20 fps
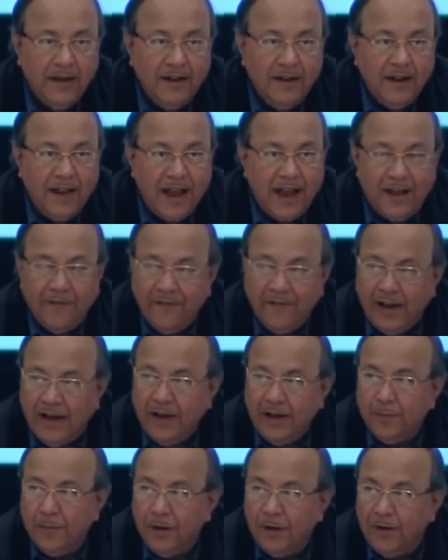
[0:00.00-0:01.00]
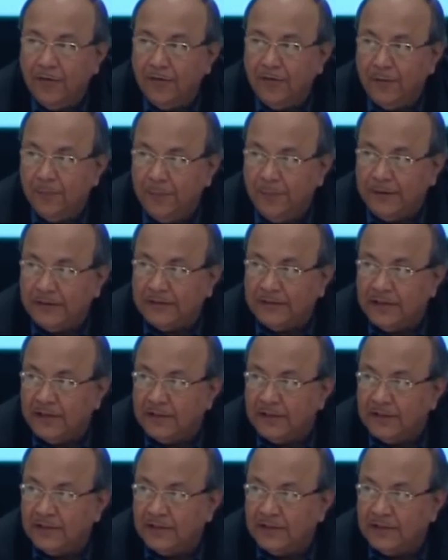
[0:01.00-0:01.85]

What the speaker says: available for business,